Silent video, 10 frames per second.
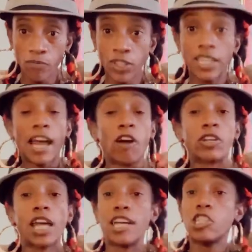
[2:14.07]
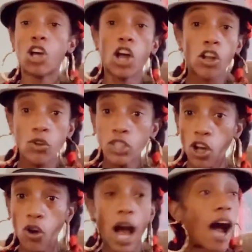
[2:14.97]
Now, in case y'all don't
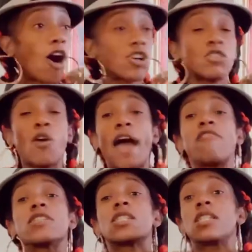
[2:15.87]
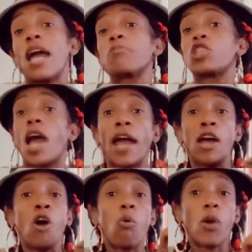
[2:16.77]
know, I also have a Snapchat
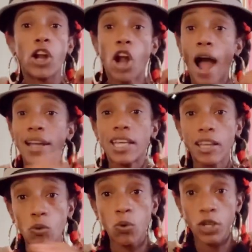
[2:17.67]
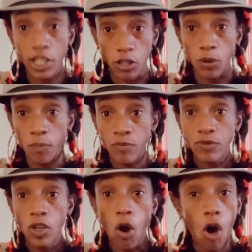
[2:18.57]
where I get real
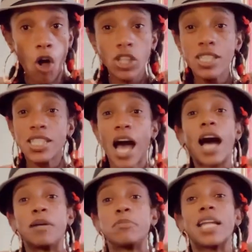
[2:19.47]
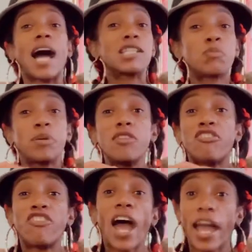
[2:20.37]
all the time and I spit
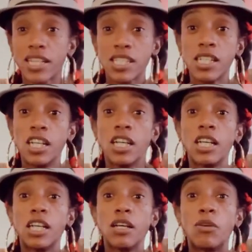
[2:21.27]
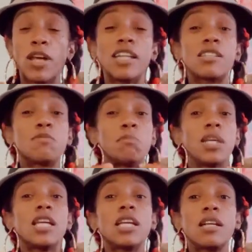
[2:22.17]
facts. And it's
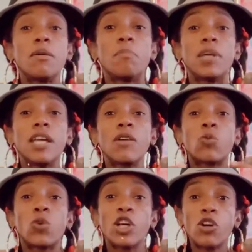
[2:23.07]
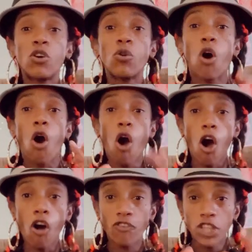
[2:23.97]
me being real
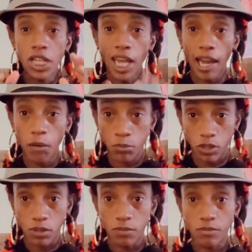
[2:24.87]
off the camera.